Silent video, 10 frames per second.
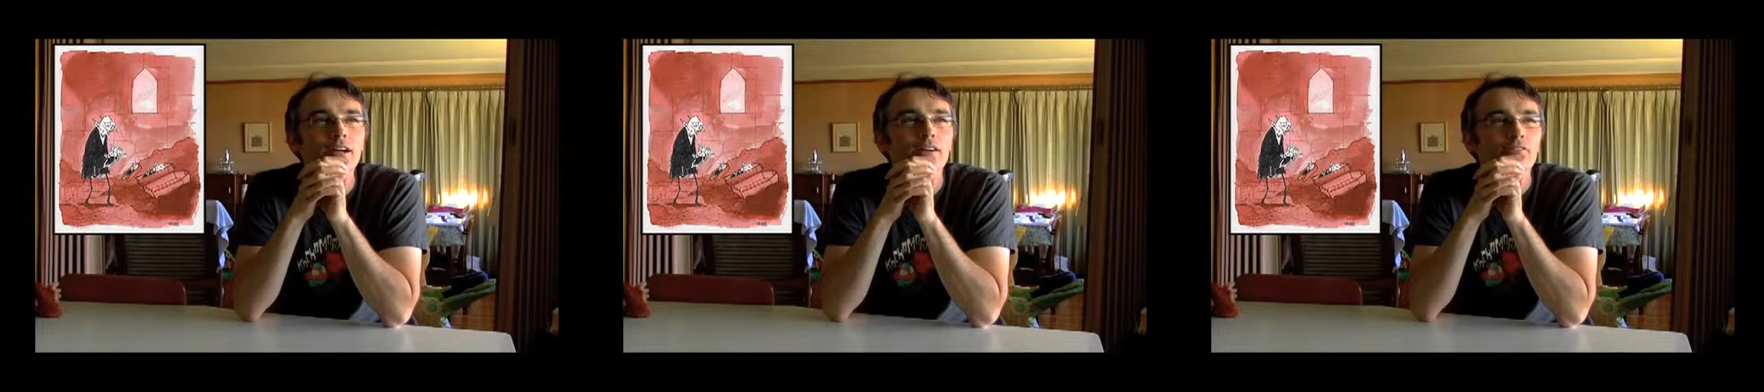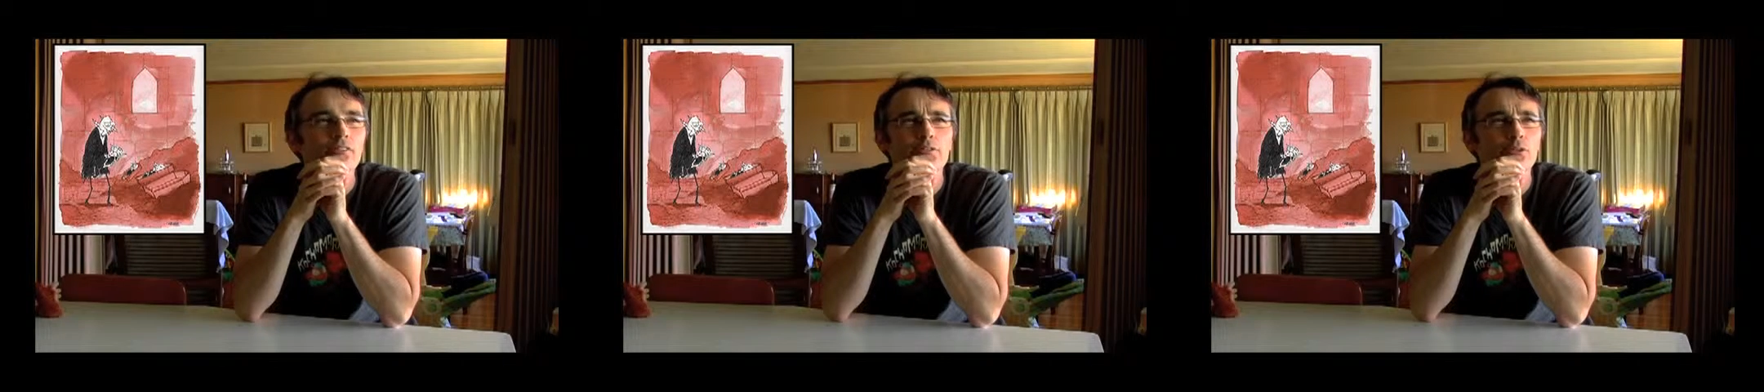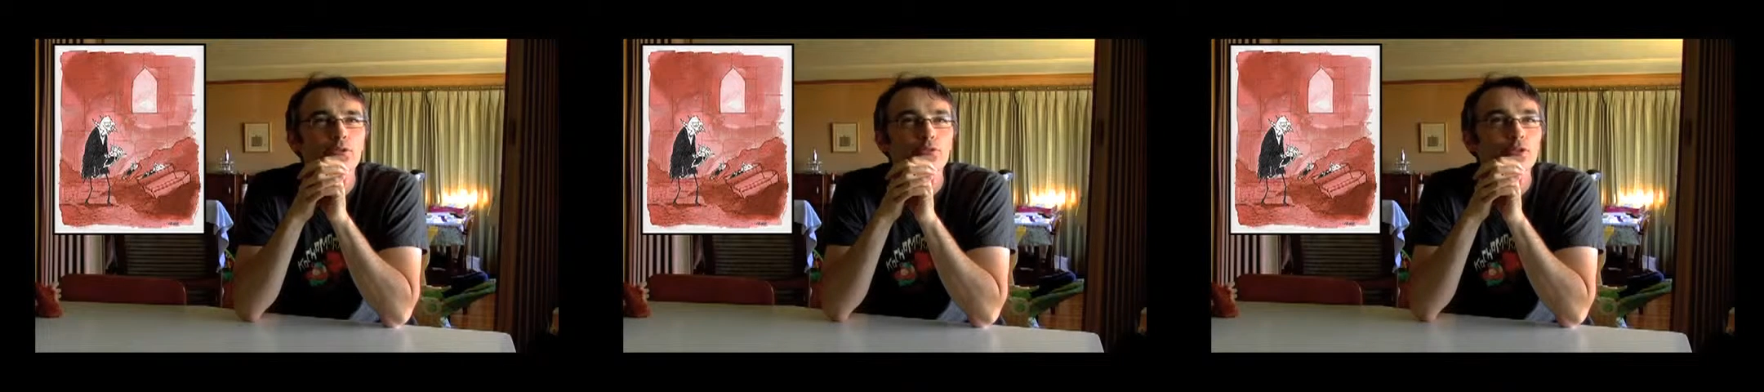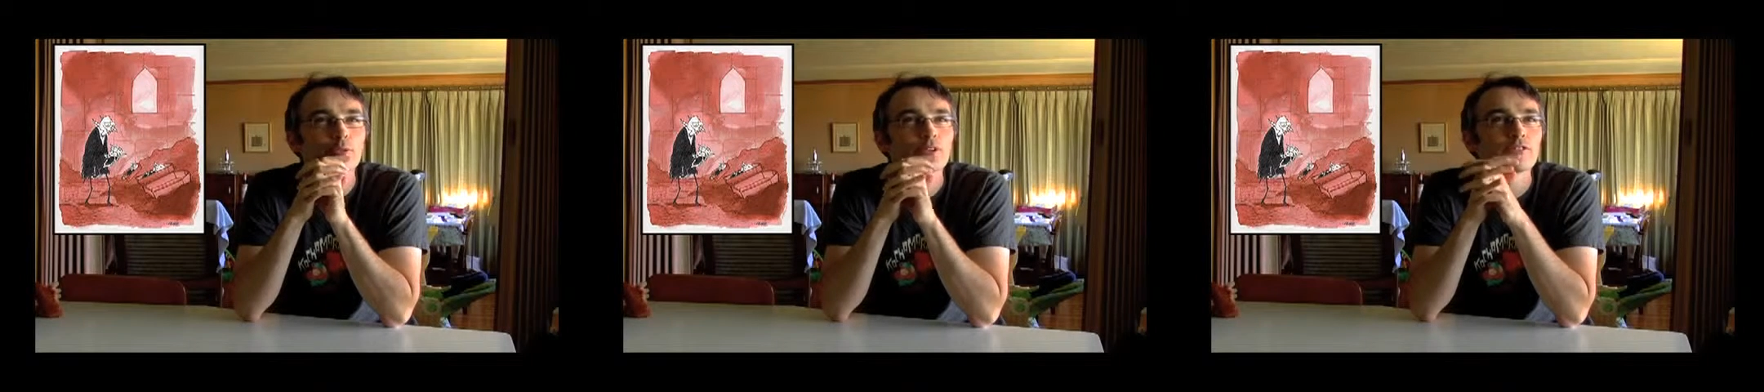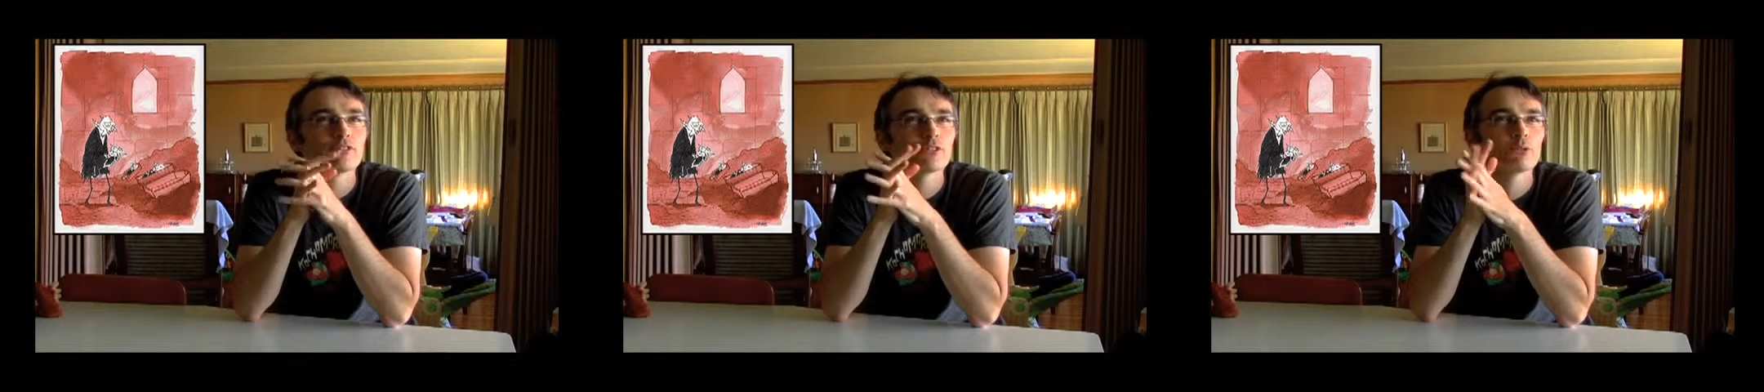I've never referred to
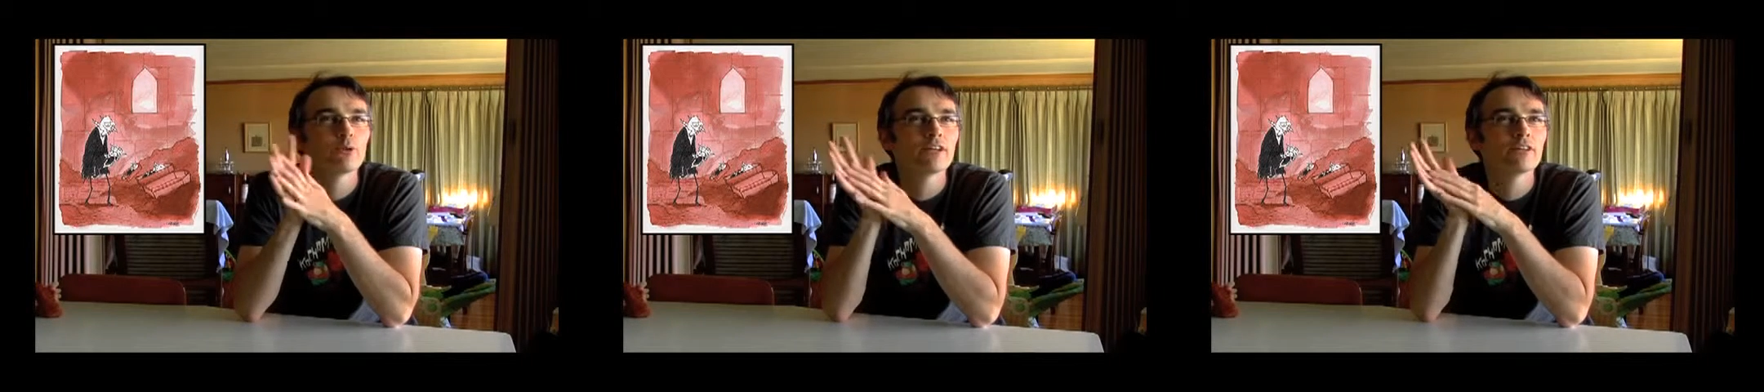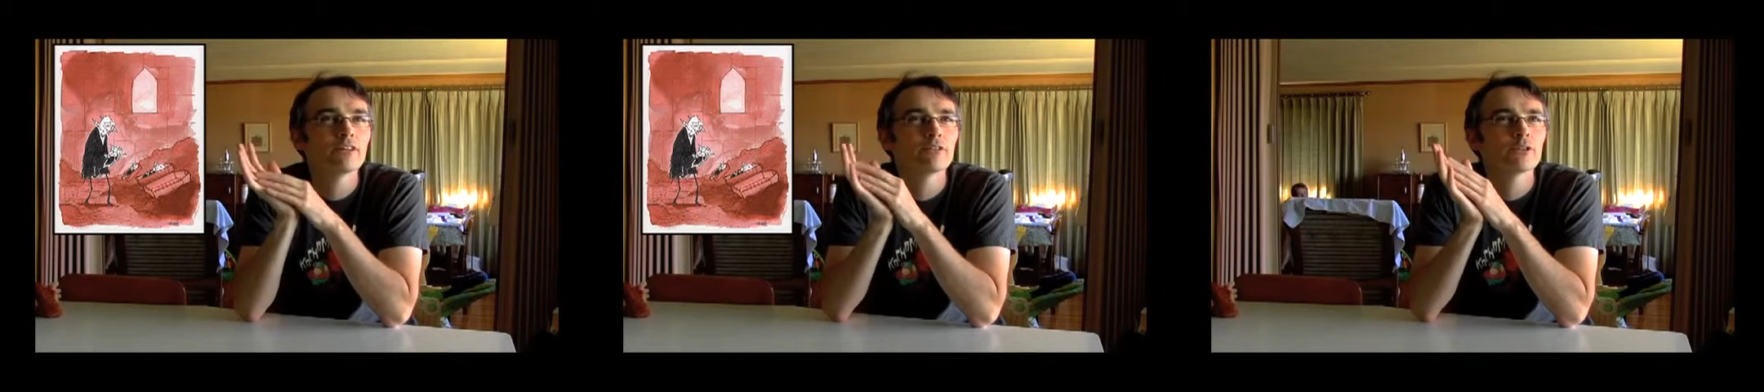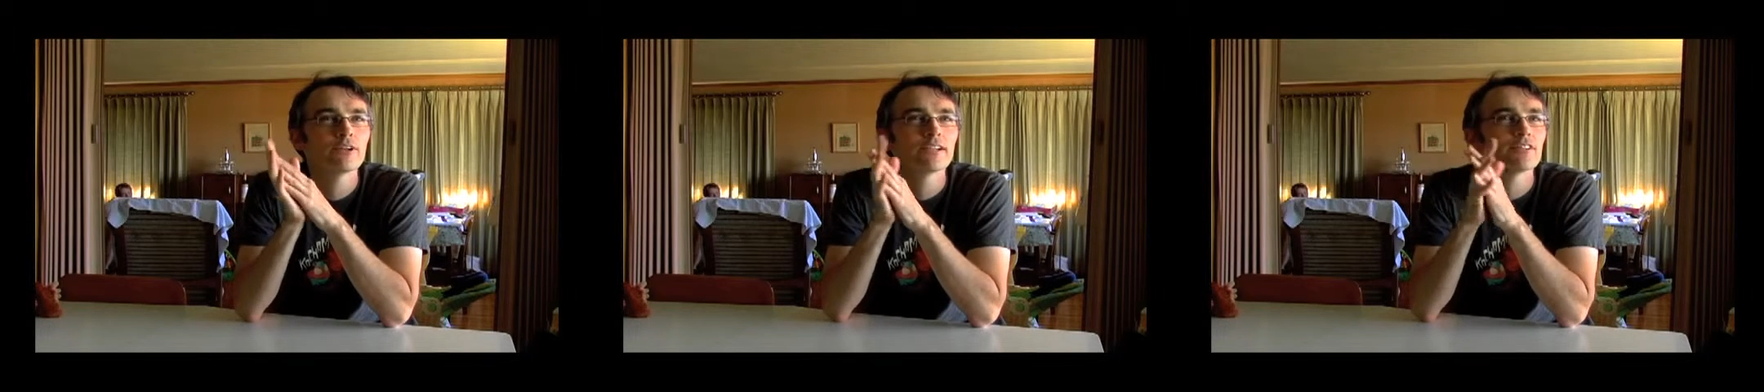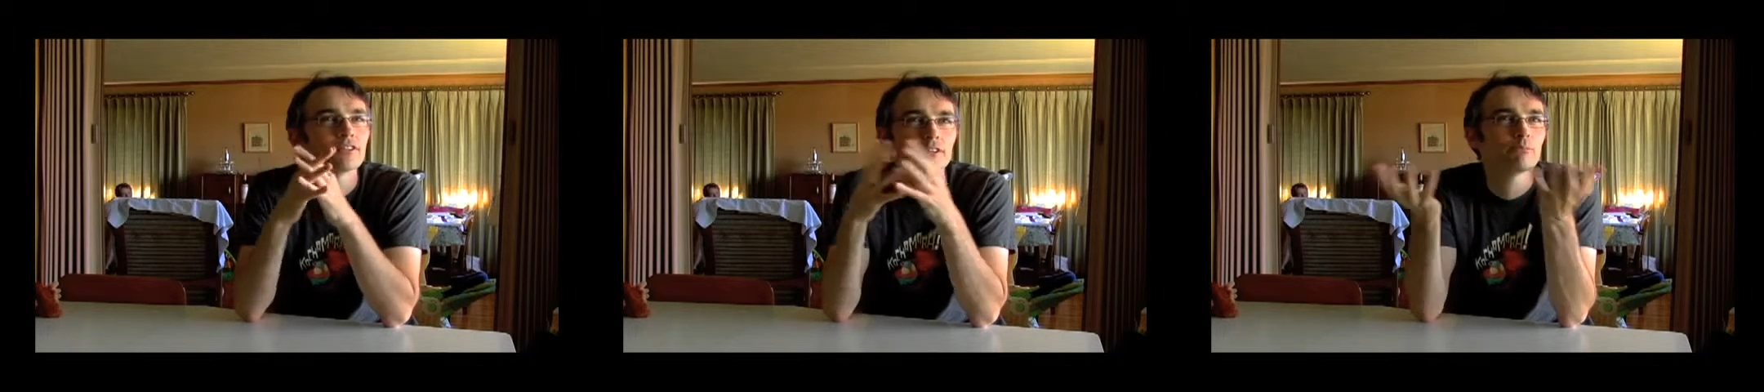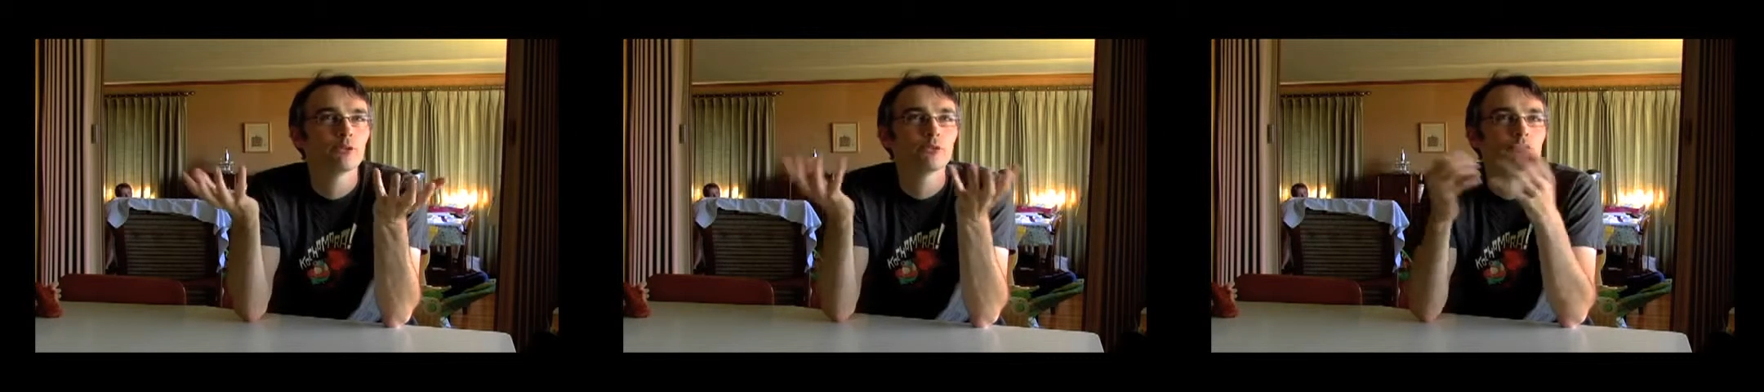myself as a writer, even though I guess
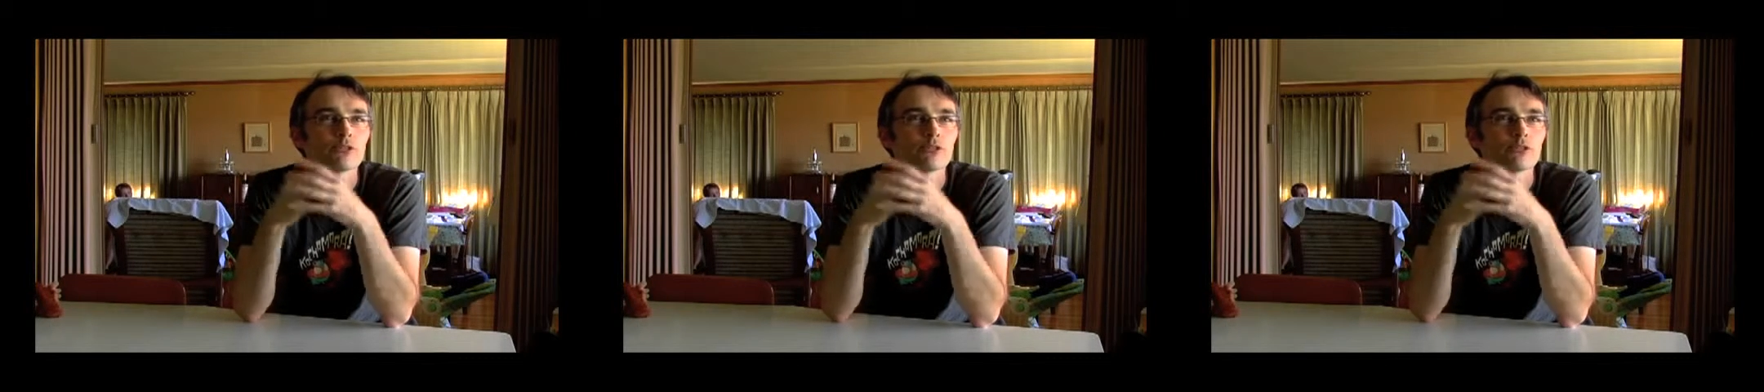I'm doing